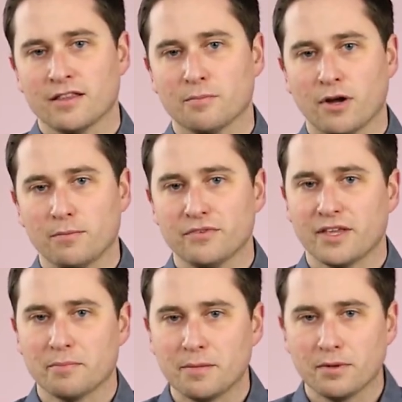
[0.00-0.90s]
The problem was
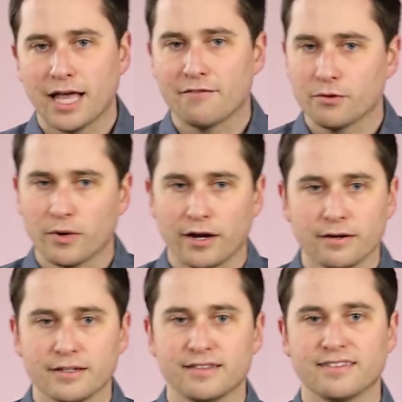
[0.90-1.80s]
that people
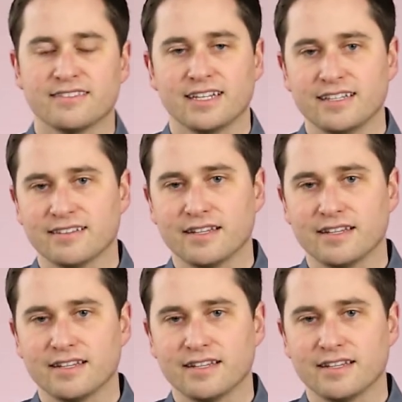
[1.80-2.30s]
everywhere, in the cities